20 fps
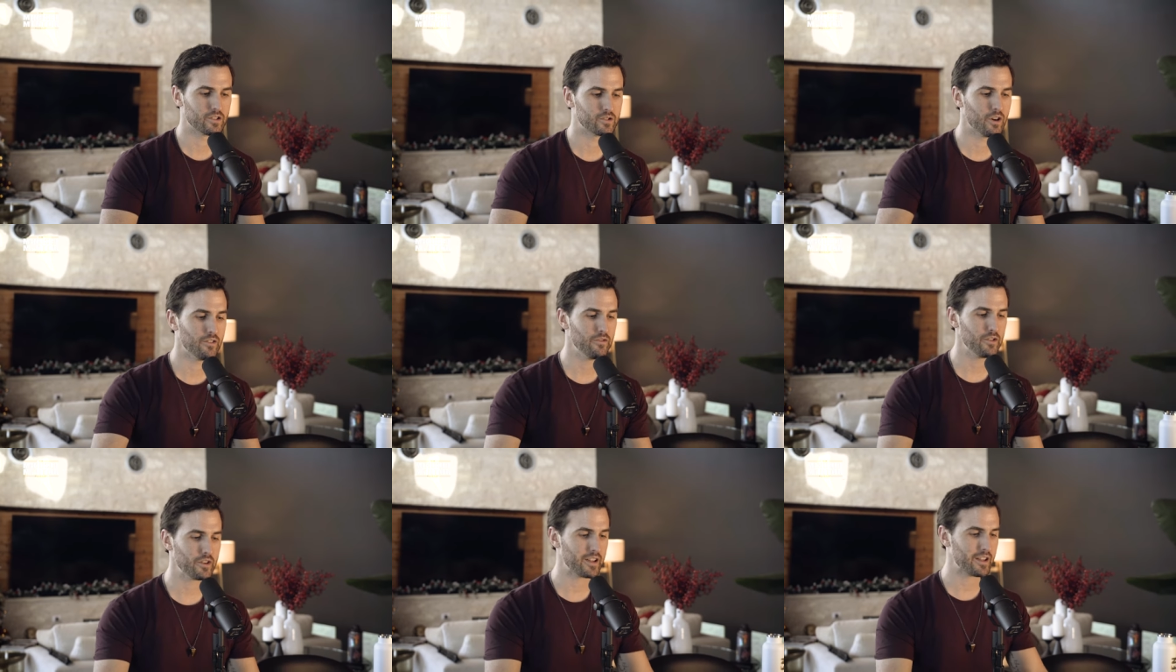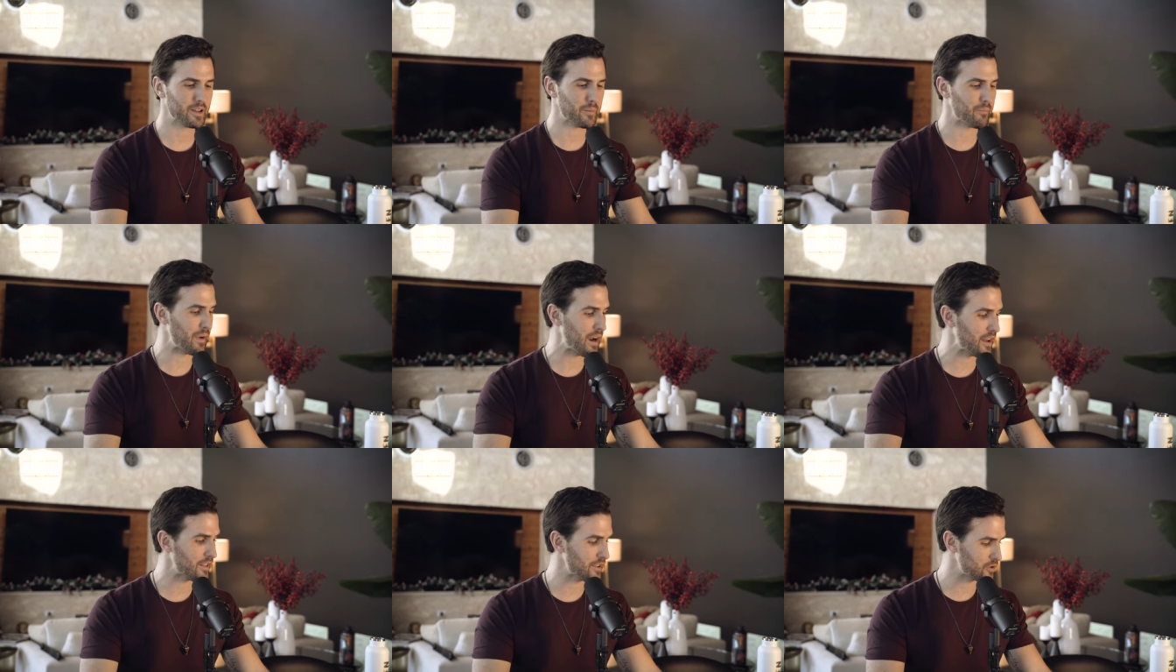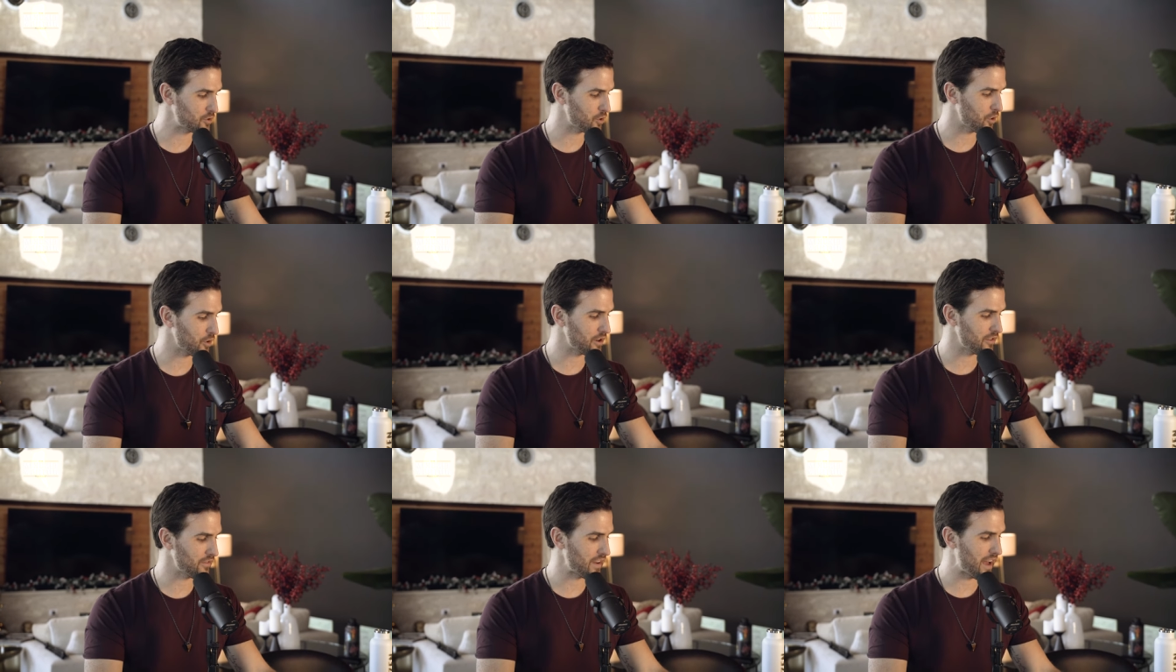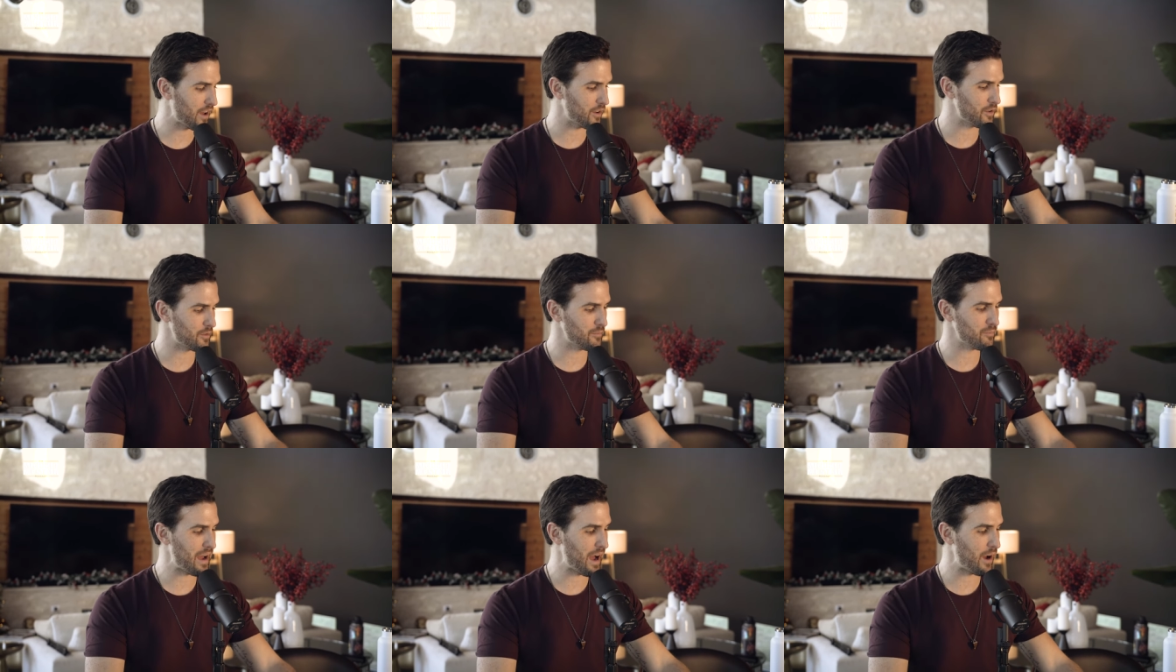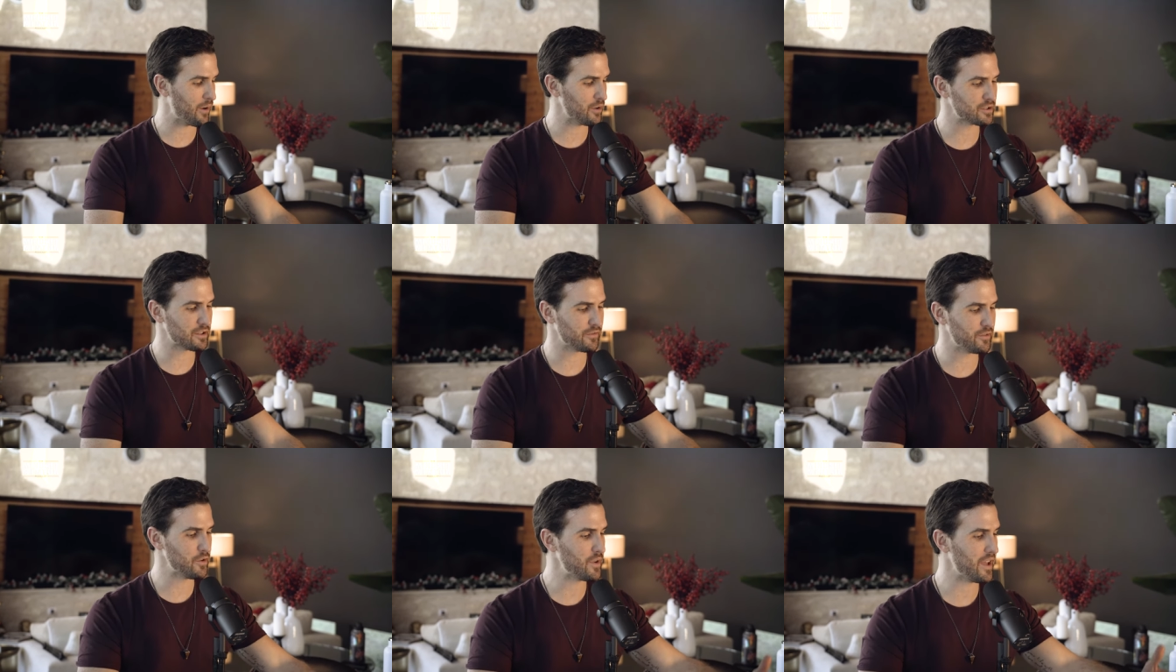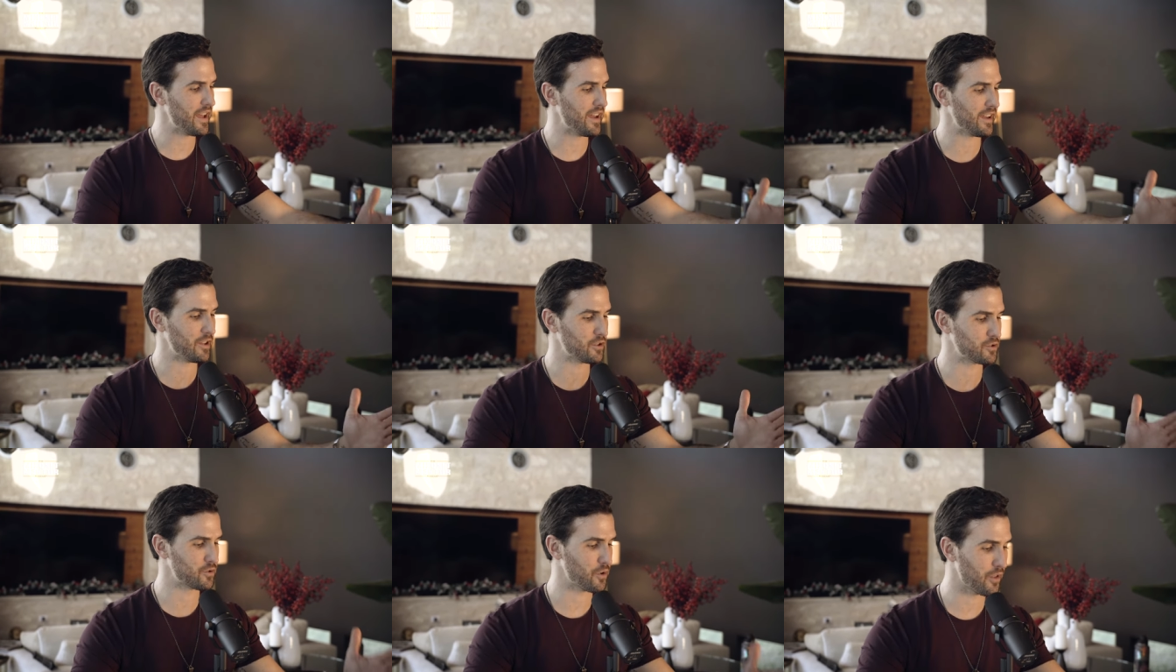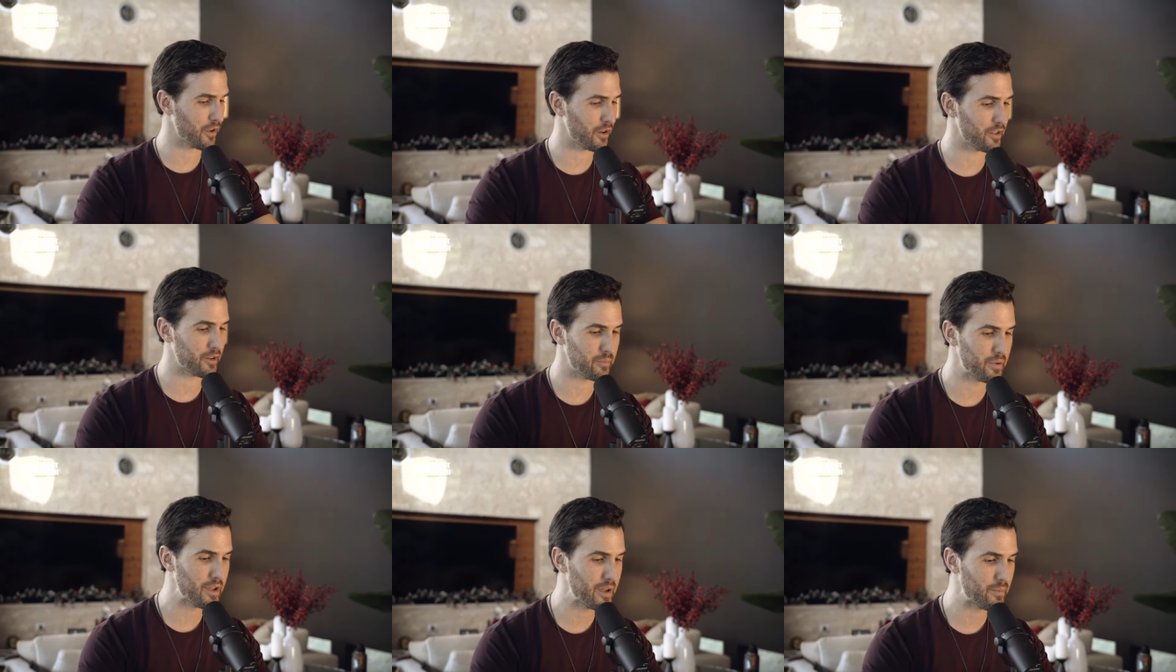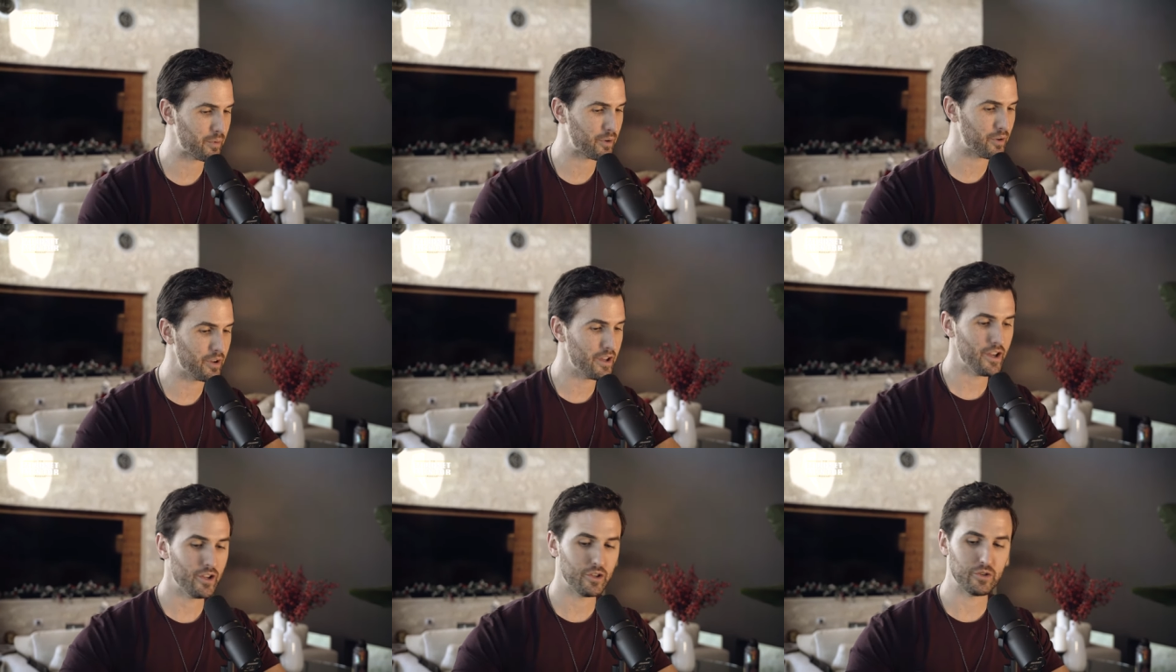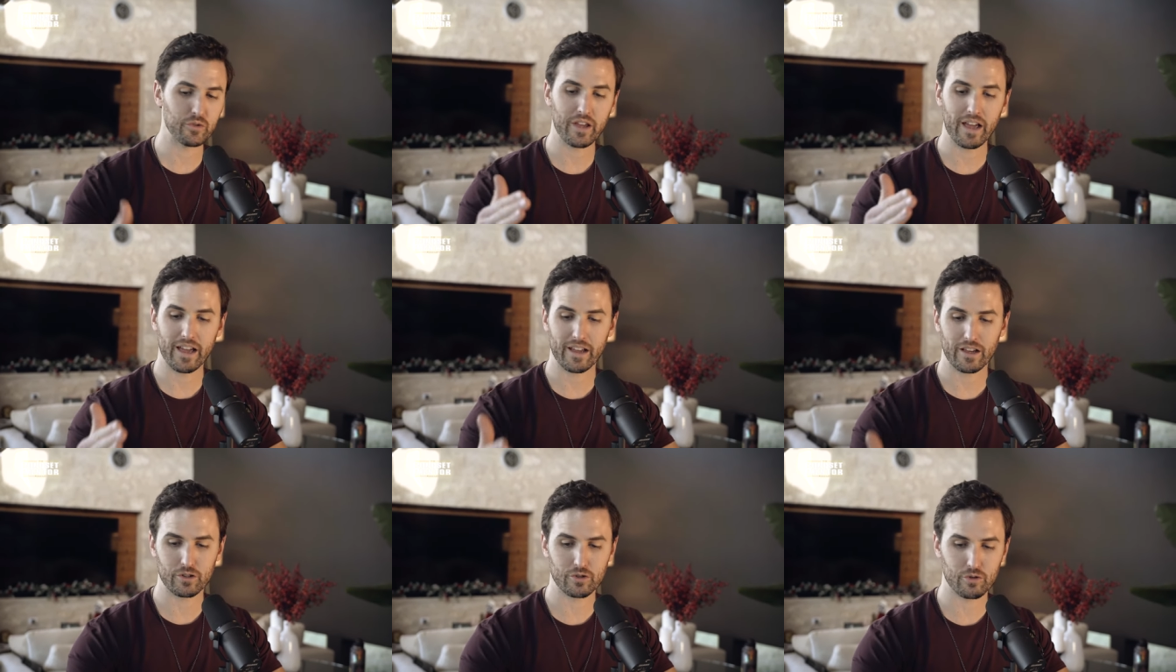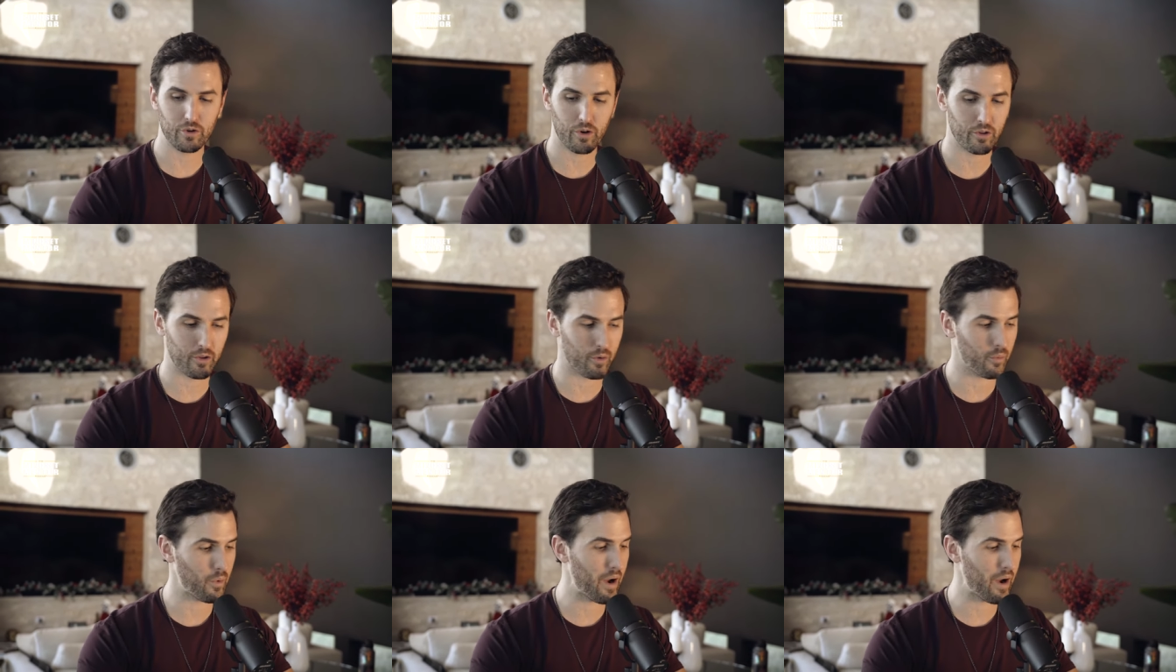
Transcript: So if you can barely control your bowels, if you can't control other people, you can't control the